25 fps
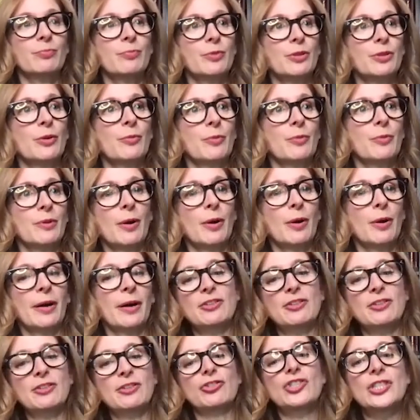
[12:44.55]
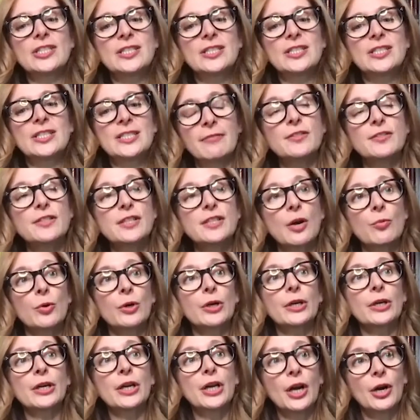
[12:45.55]
you know we want to make sure she's safe. So
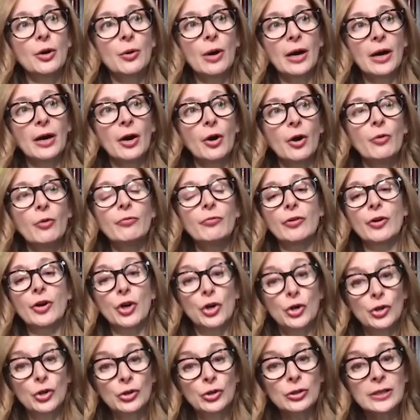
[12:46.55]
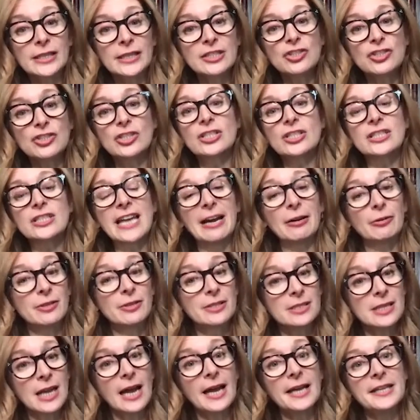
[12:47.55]
we're gonna go yeah. over early, just
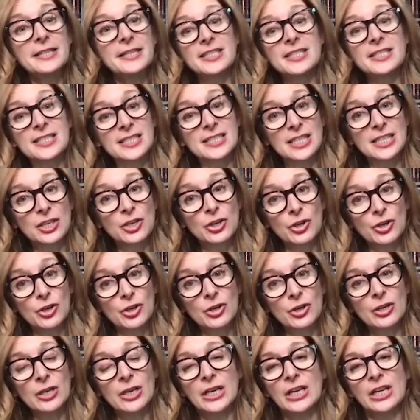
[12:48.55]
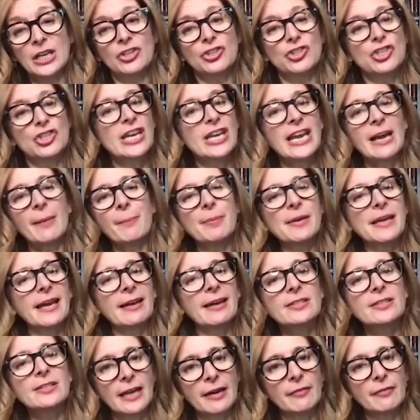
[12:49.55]
outside to see her. She can't be
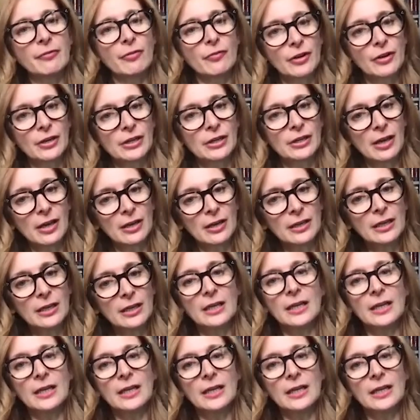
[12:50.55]
outside for very long.